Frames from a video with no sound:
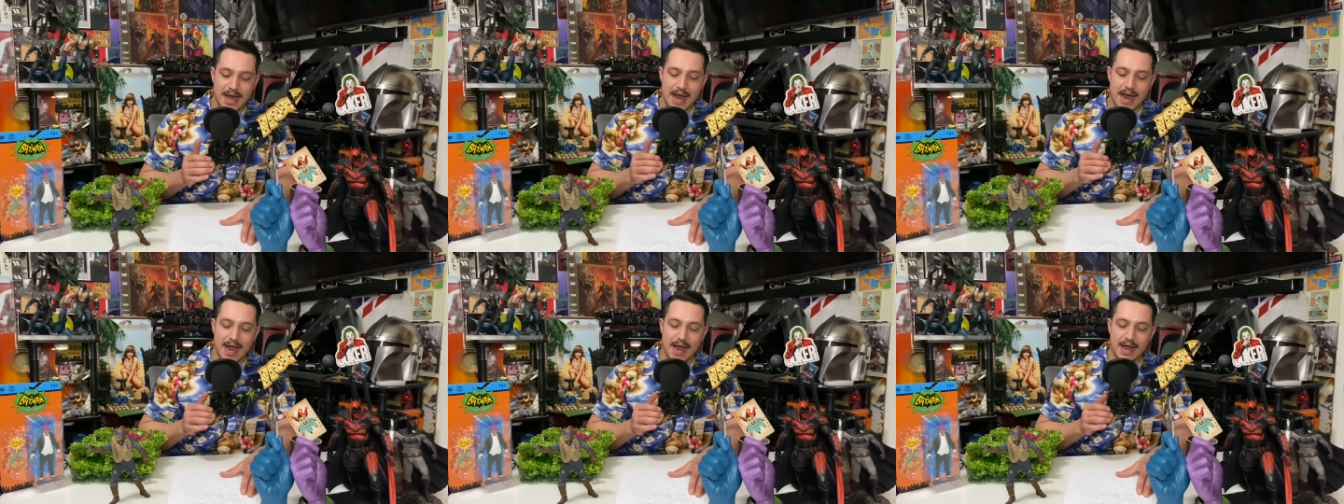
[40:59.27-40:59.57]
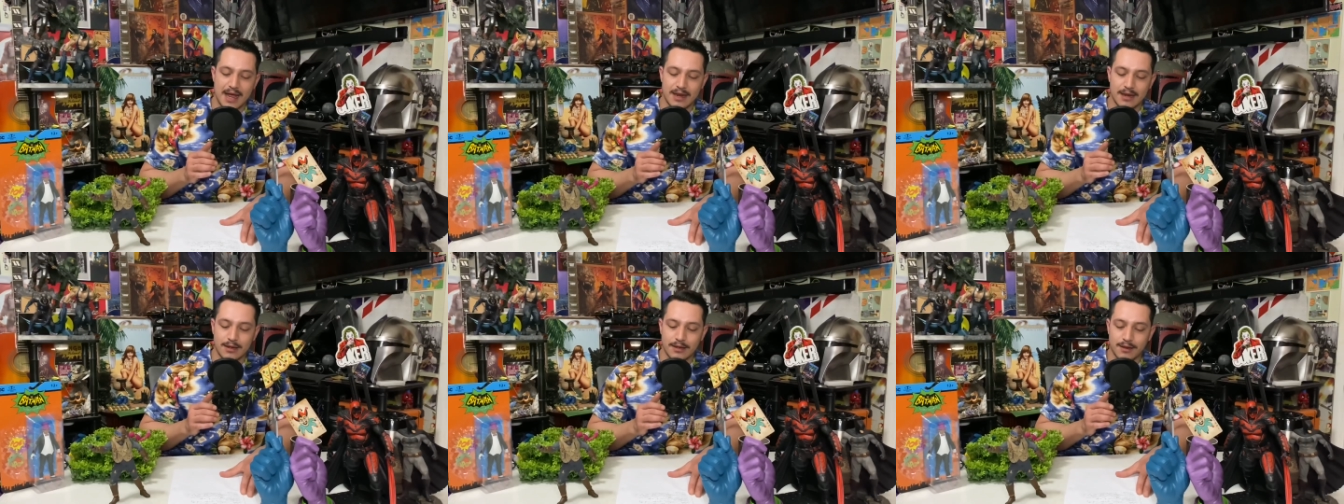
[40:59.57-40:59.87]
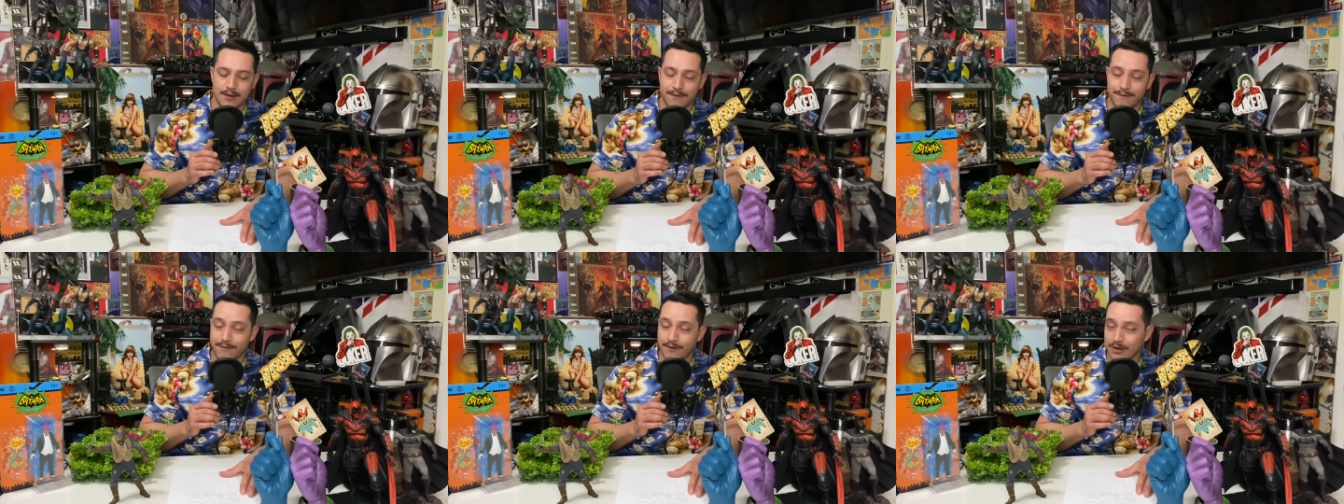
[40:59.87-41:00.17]
and
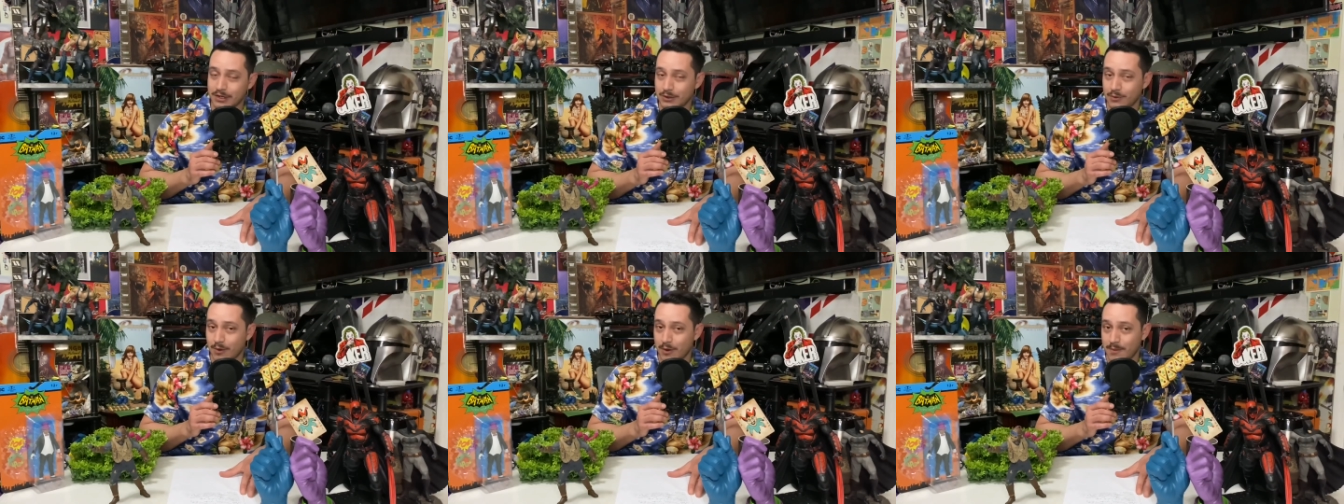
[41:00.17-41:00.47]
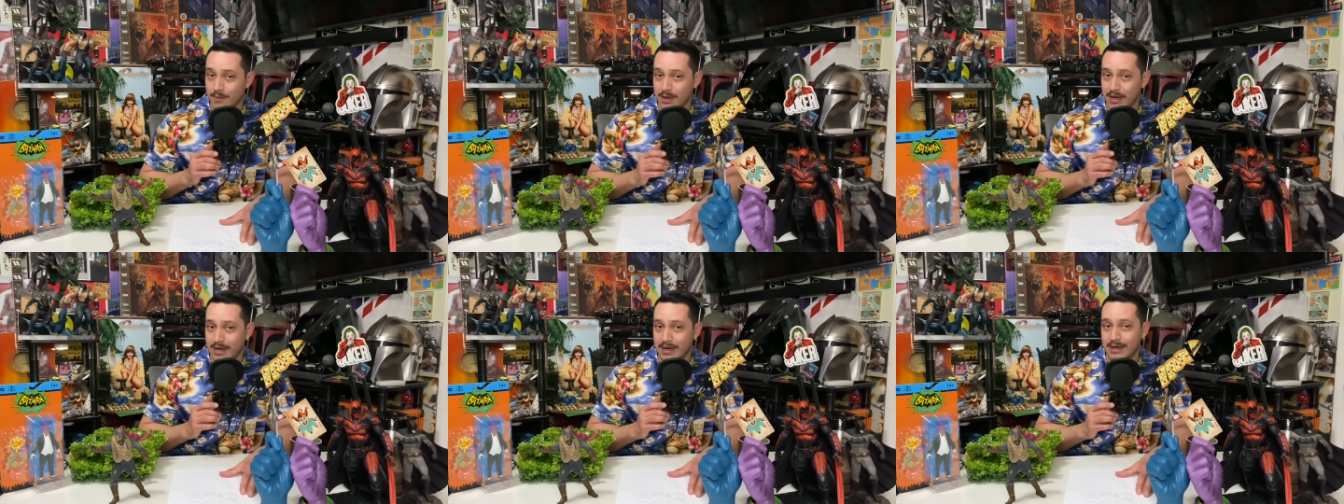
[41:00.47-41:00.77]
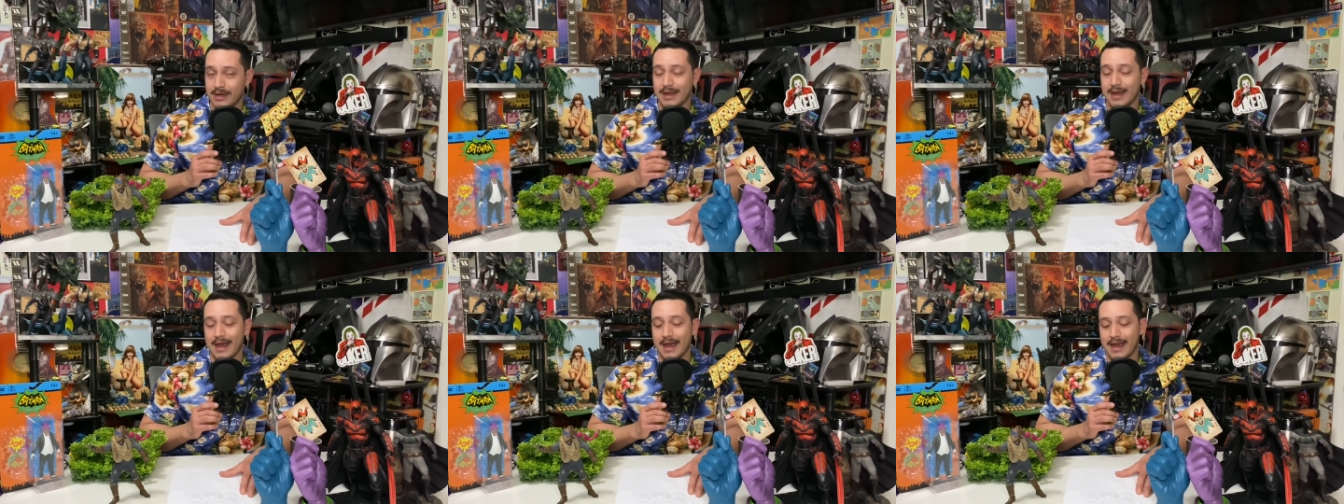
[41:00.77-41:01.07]
the first one
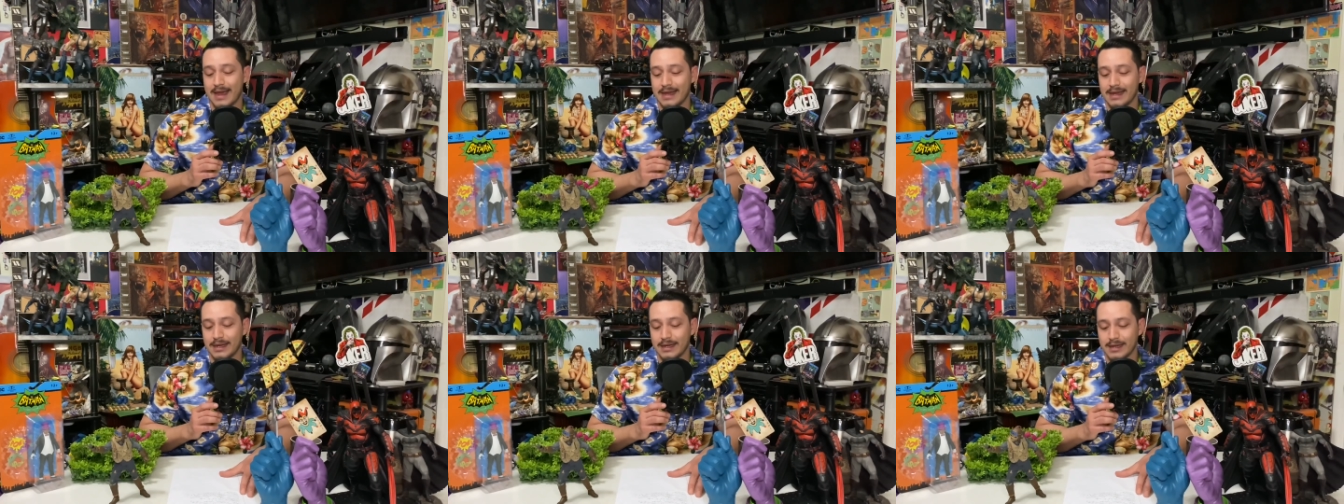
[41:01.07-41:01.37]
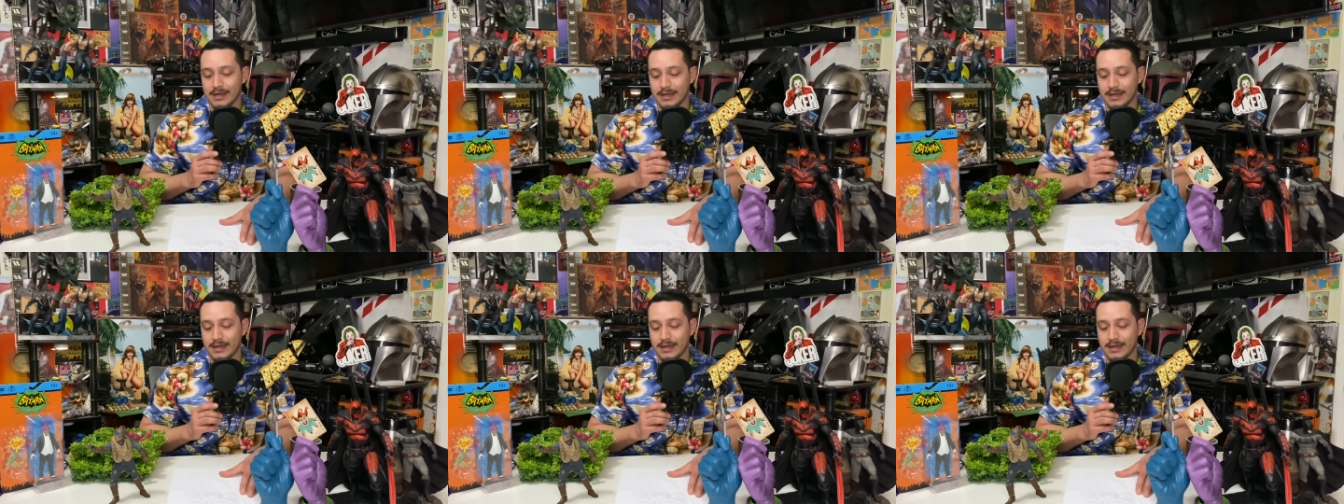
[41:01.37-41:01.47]
being a